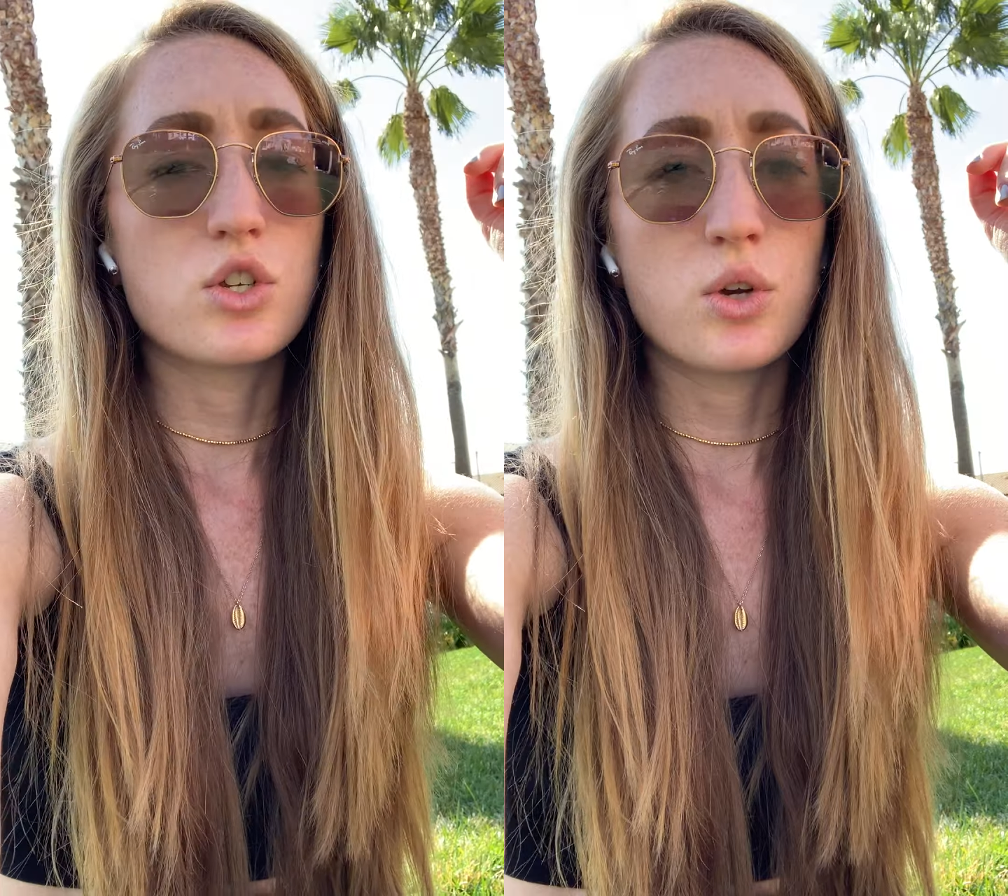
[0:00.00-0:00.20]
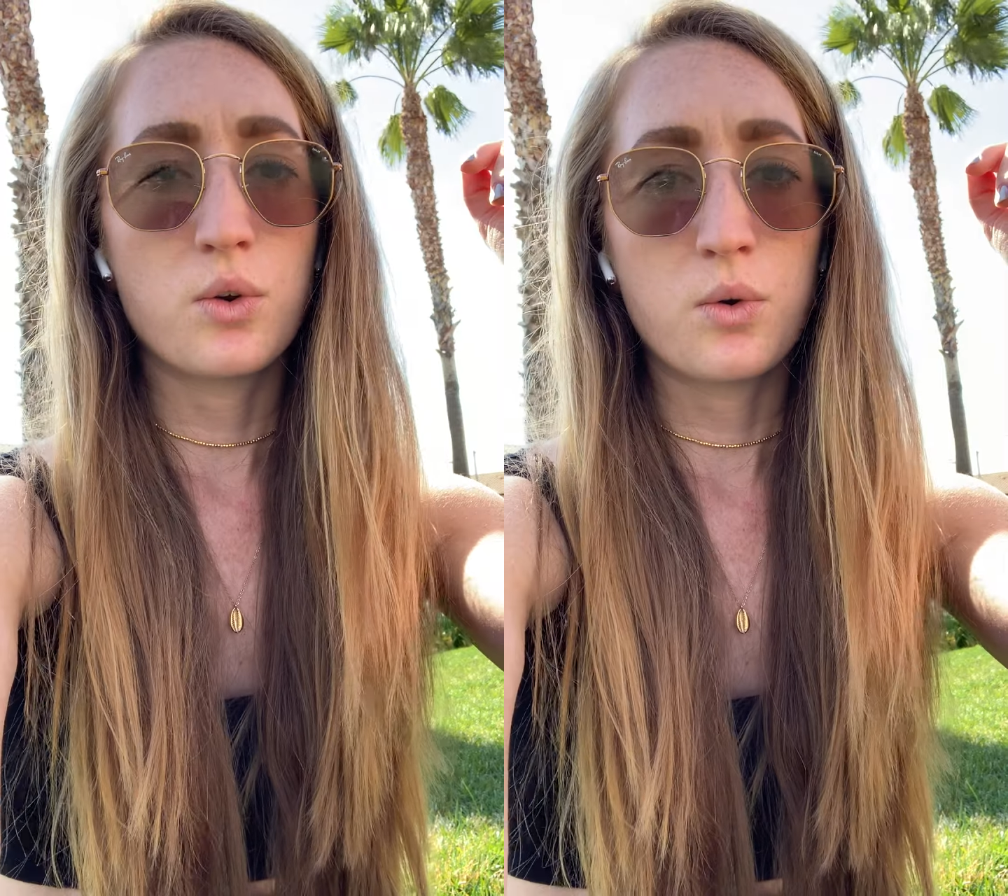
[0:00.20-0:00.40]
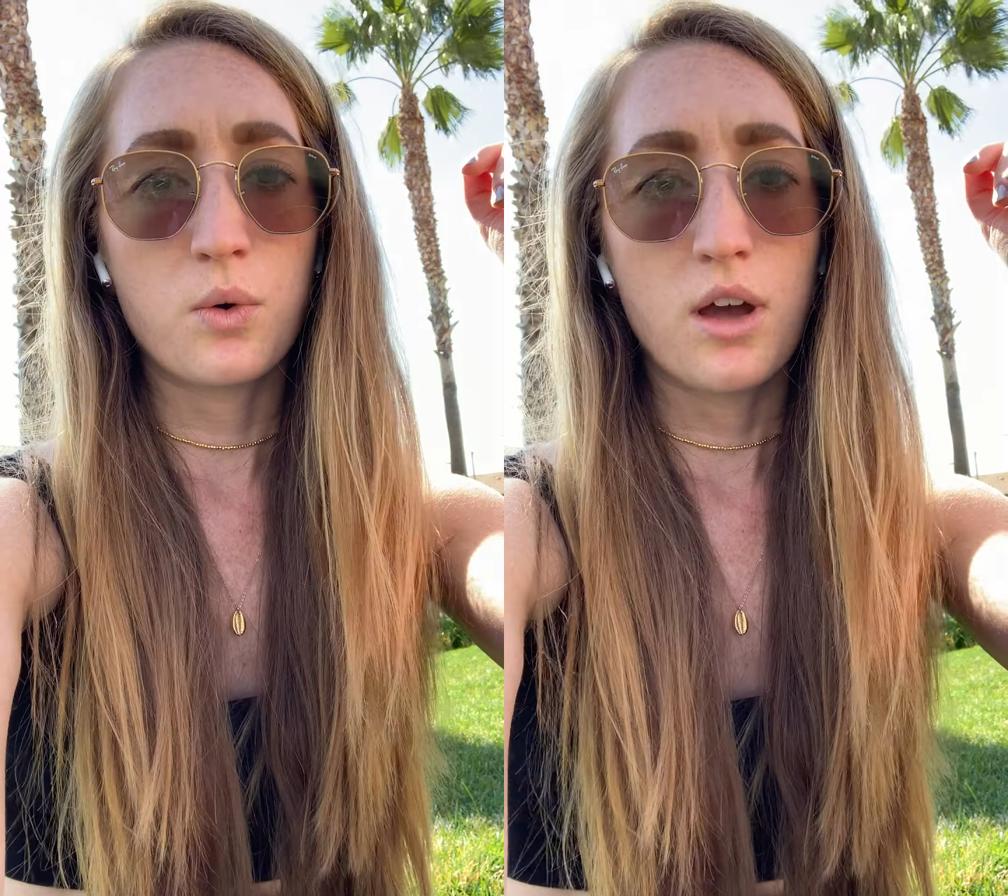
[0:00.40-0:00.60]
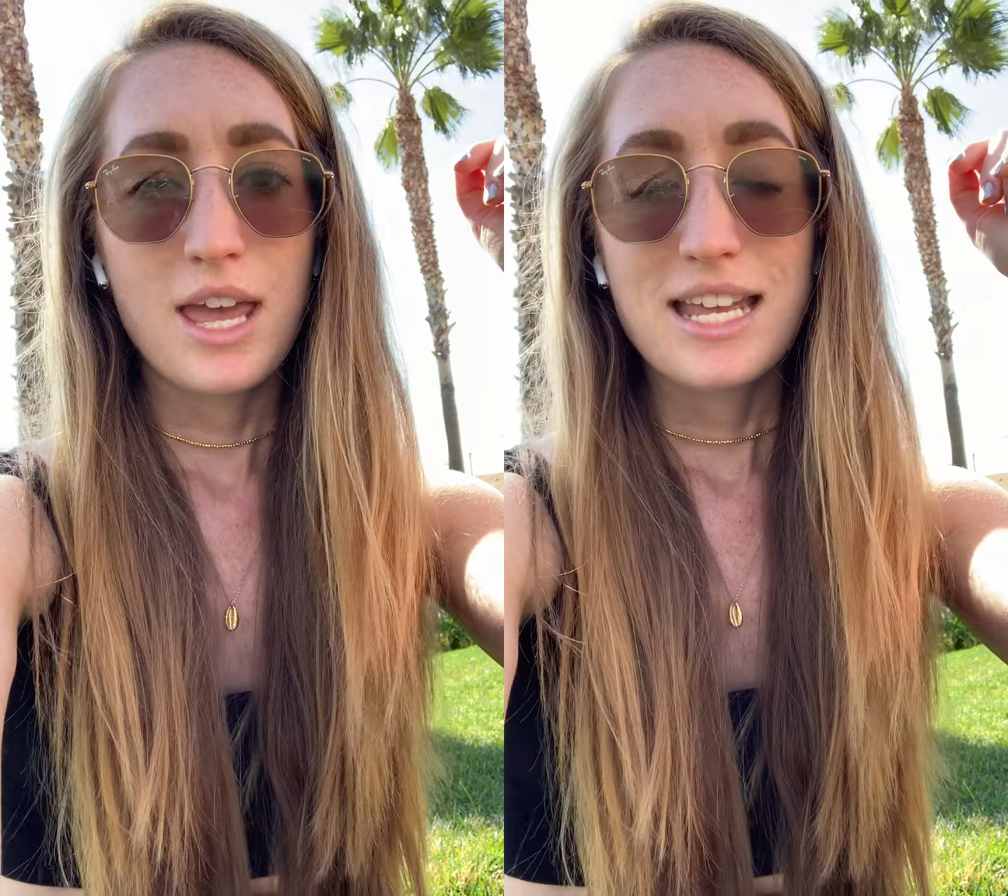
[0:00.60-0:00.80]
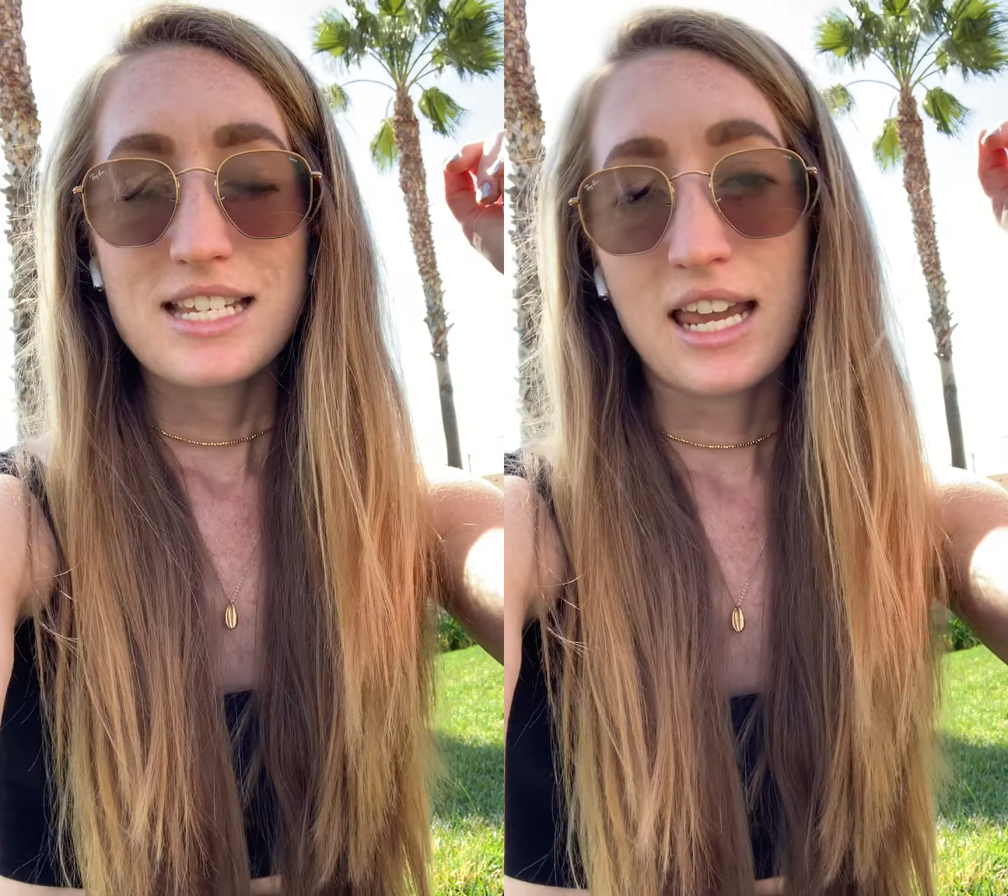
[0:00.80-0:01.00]
to
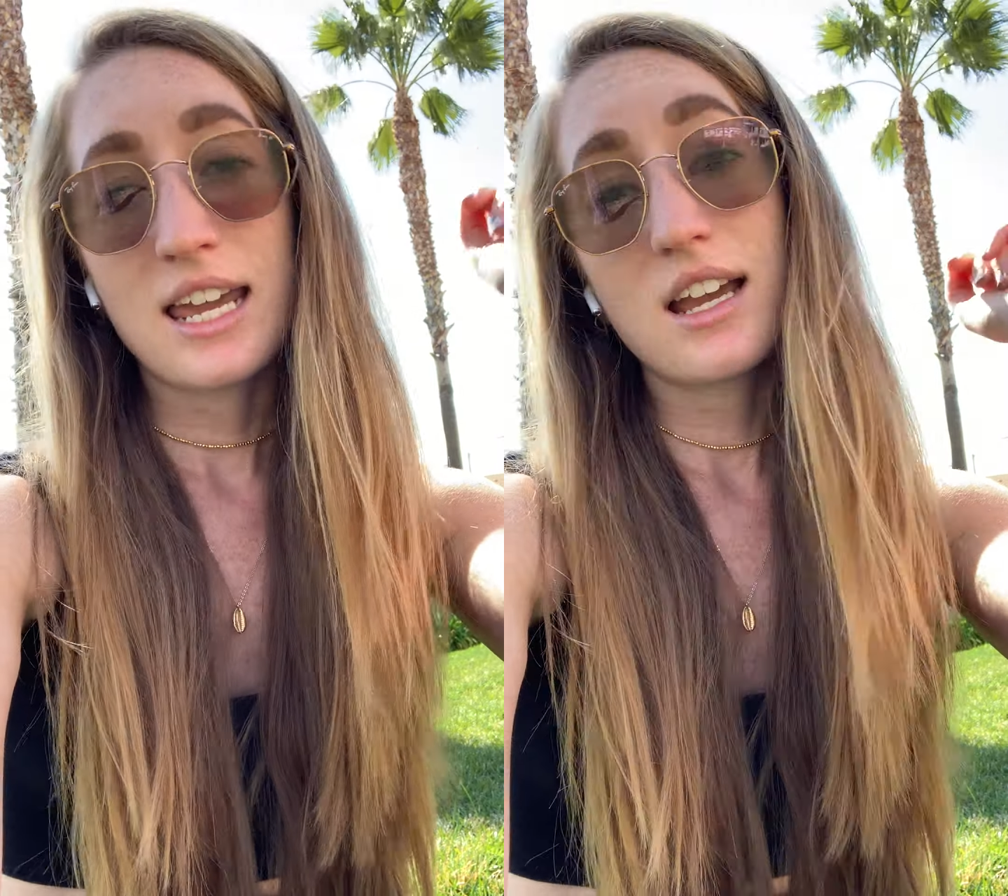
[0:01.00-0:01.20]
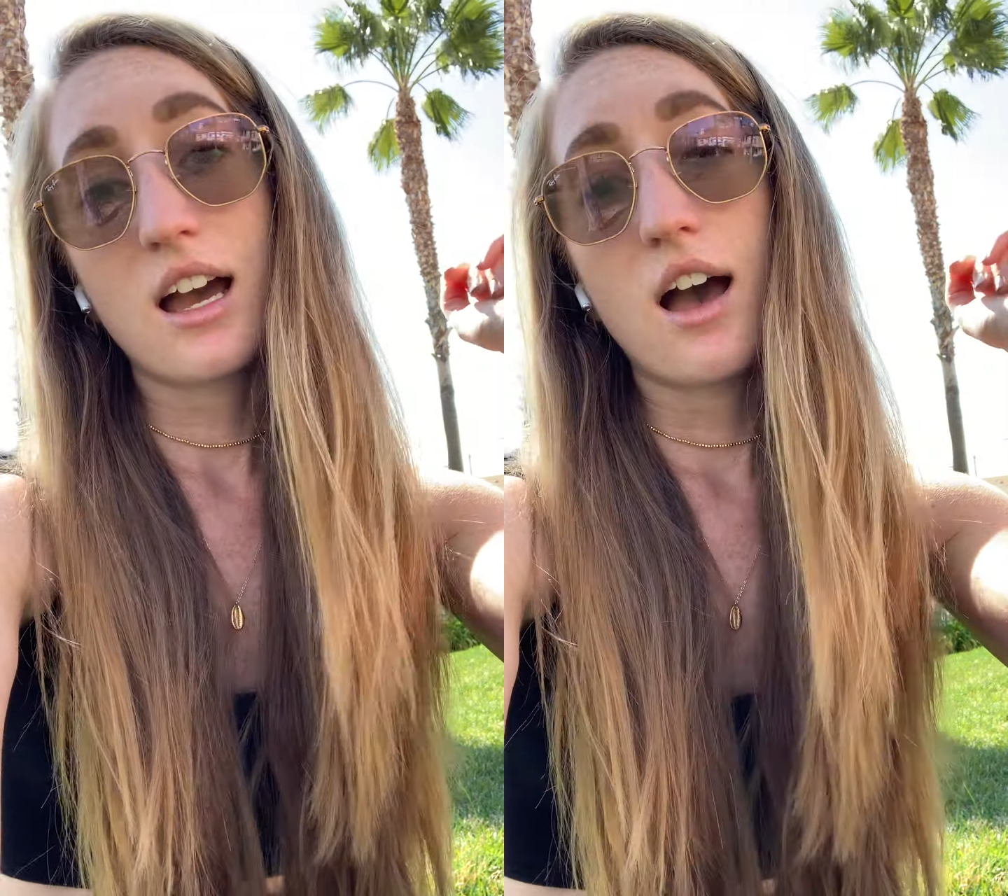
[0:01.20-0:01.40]
take